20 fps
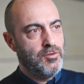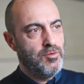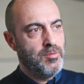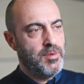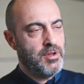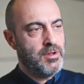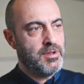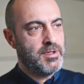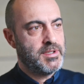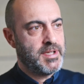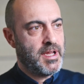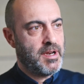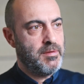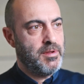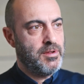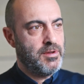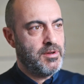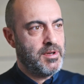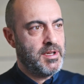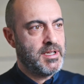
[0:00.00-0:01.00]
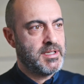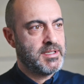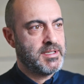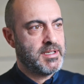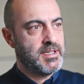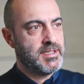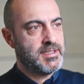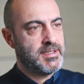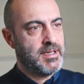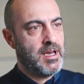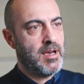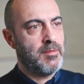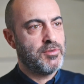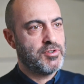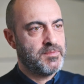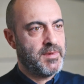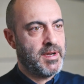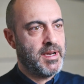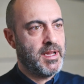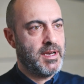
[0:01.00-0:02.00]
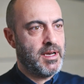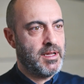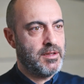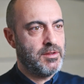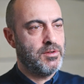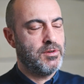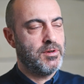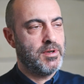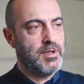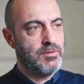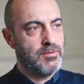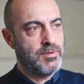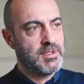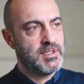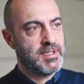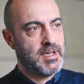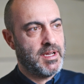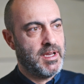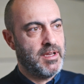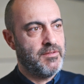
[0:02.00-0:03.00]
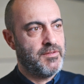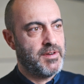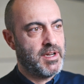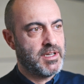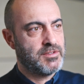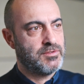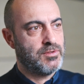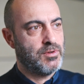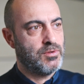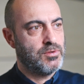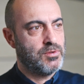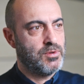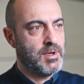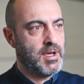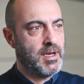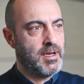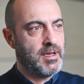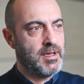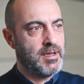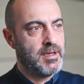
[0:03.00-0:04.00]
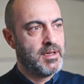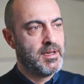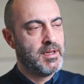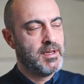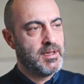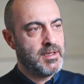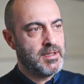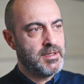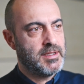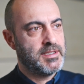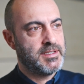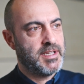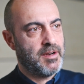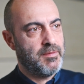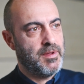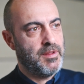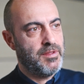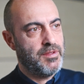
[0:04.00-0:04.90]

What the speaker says: of servers that we were managing in our infrastructure of services began to become too large